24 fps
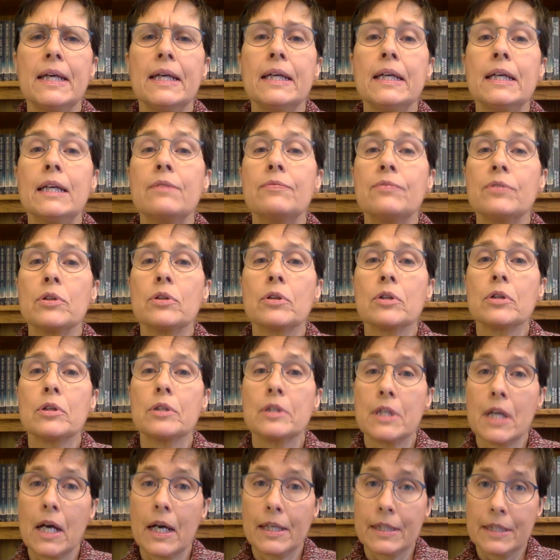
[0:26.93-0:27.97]
If you're
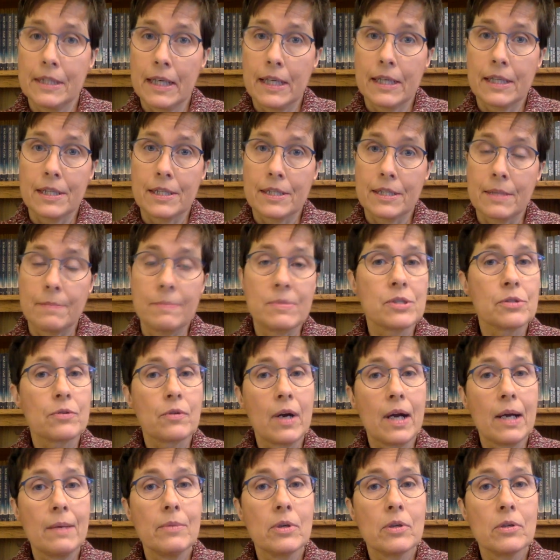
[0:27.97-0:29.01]
not yet a
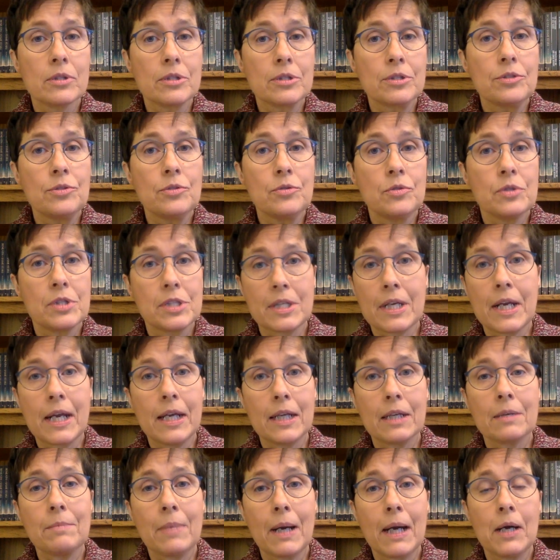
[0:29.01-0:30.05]
subscriber to
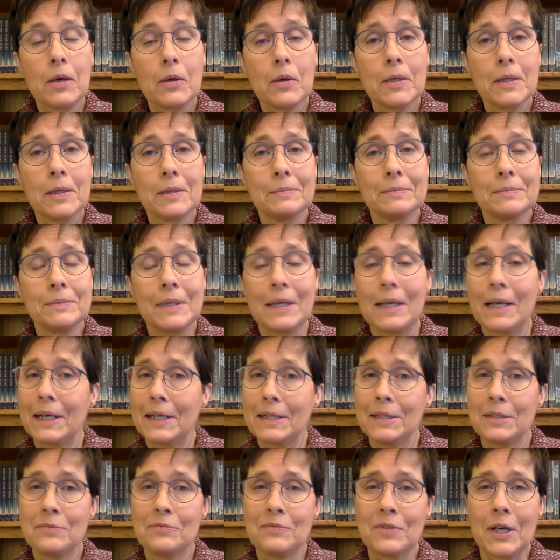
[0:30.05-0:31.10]
Staying Power, I
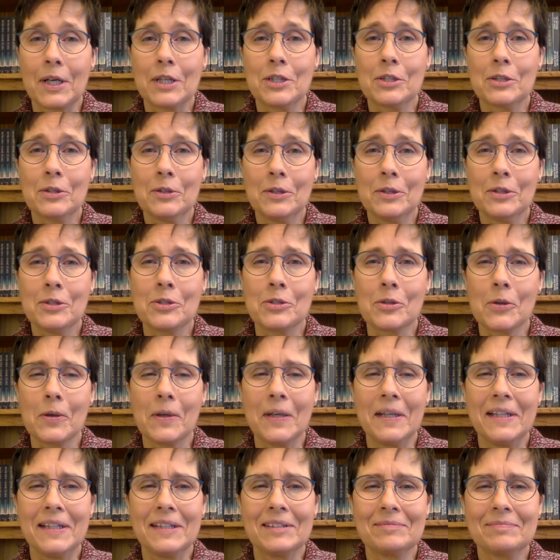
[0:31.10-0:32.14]
invite you to
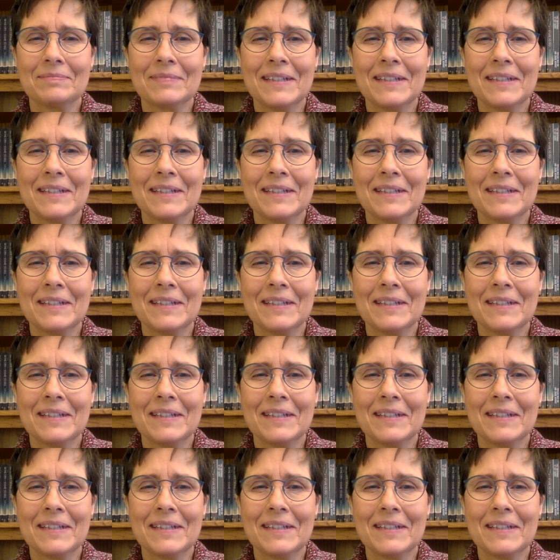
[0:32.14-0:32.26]
join.